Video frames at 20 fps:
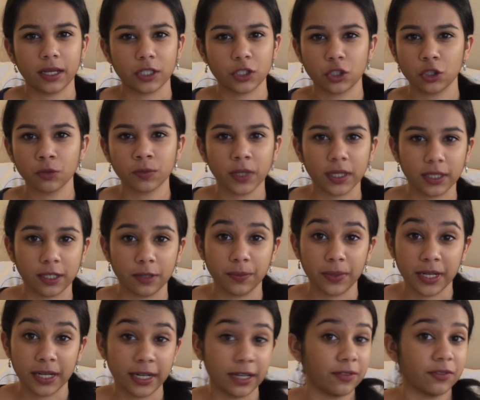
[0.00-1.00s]
assume that it'd
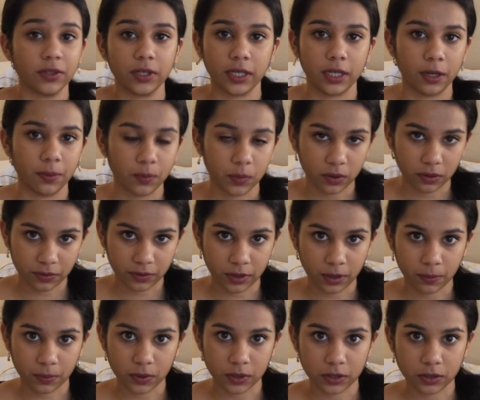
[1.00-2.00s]
be an infinite number of
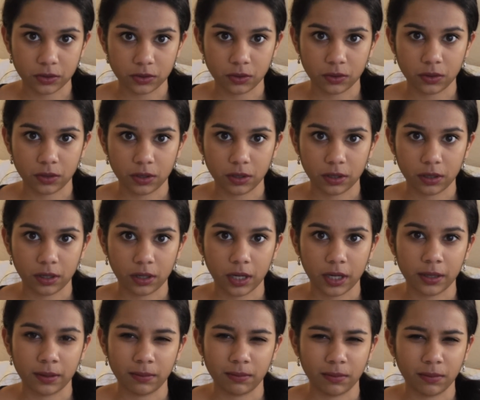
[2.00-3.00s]
numbers or
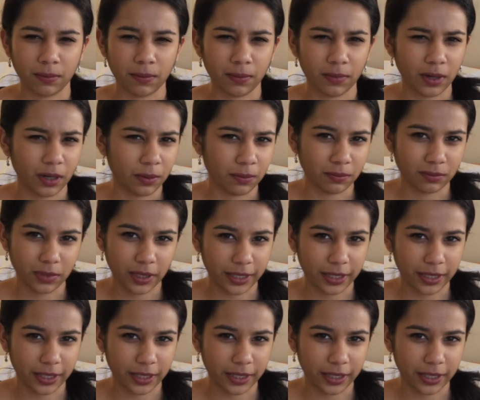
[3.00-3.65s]
an um,